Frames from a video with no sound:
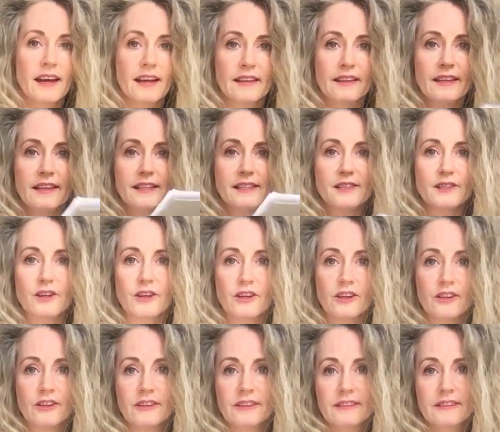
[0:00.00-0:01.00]
And these
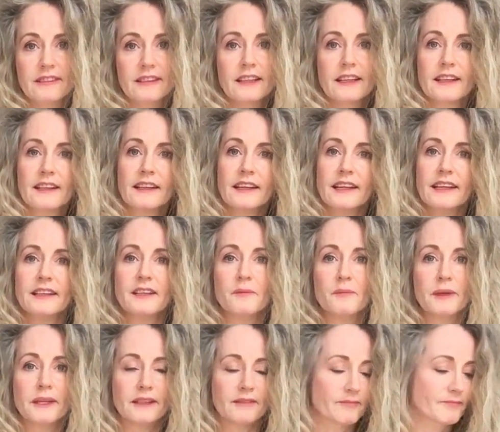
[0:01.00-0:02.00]
go in the
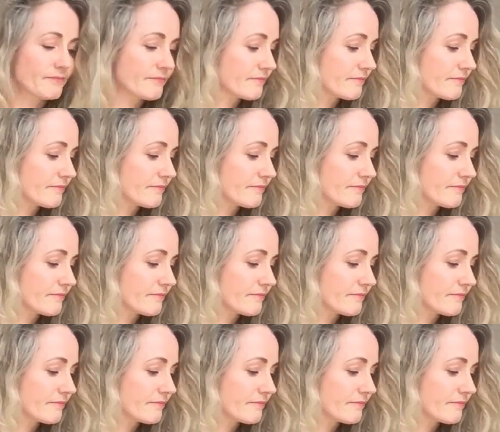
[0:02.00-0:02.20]
bin.